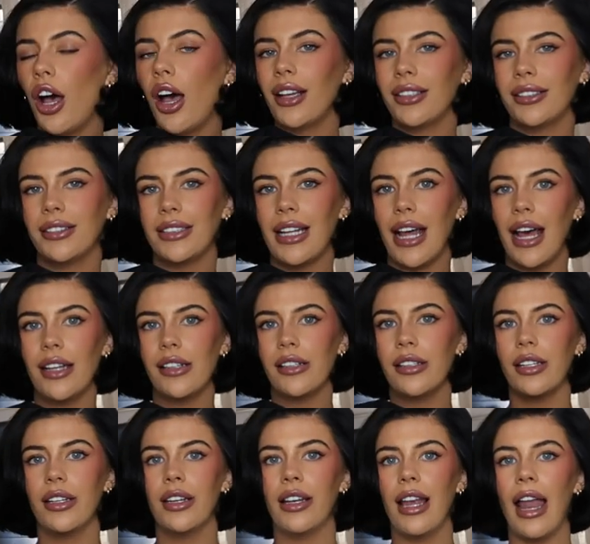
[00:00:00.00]
a
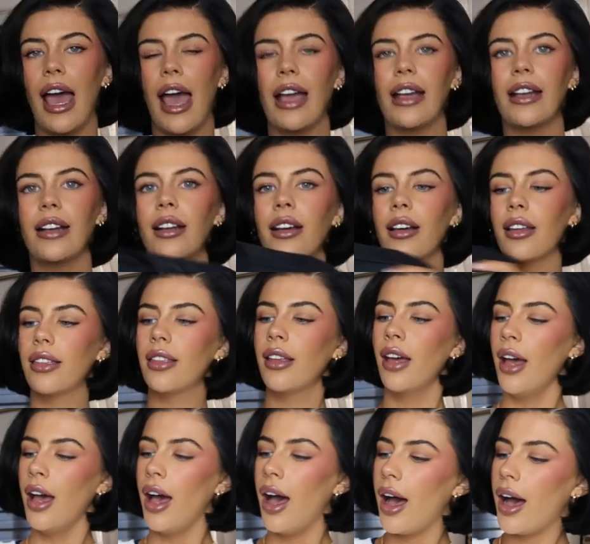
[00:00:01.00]
standard length.
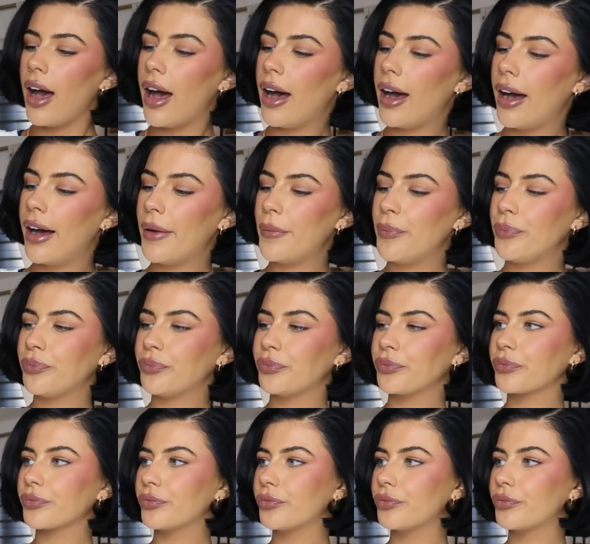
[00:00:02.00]
Um,